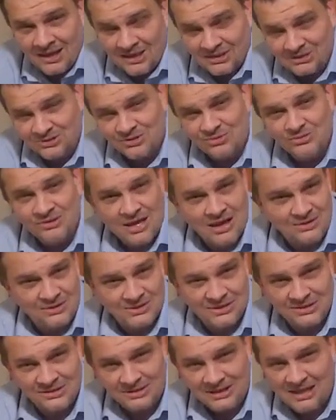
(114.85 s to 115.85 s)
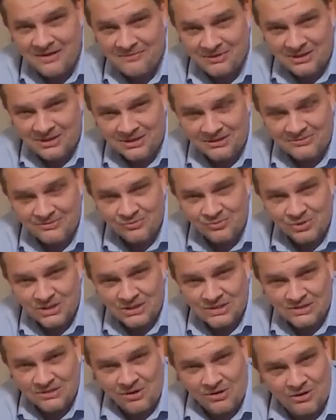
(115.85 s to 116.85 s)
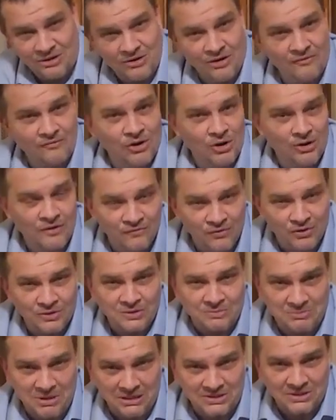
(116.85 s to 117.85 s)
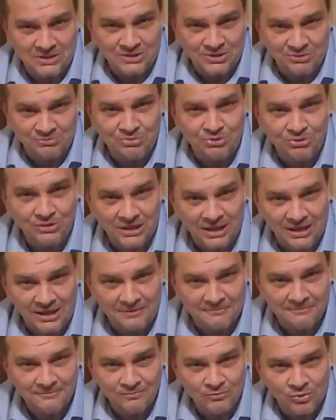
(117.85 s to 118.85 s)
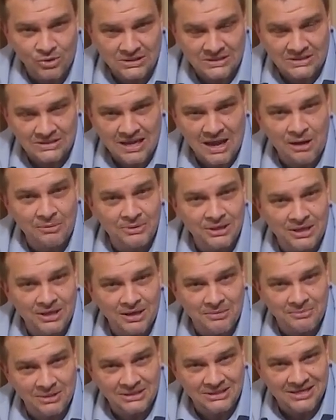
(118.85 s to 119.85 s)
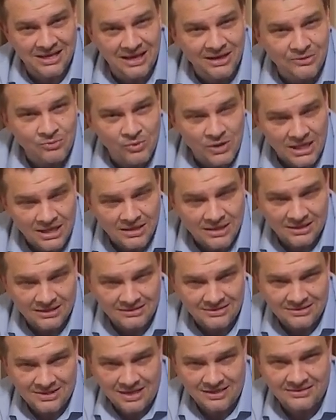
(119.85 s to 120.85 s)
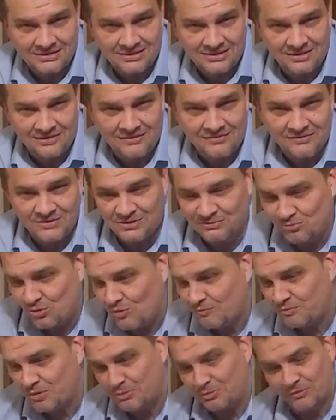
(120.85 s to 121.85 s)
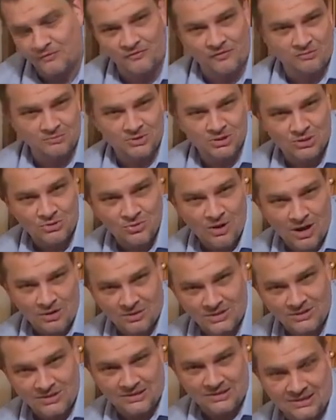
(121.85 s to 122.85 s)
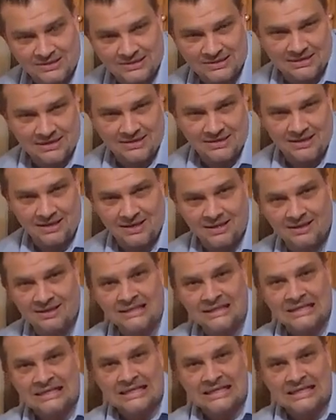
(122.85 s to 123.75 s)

In 2011, we started our very first Messenger Boot Camp, what's now become a 10 week intensive to move people from two hours a Sunday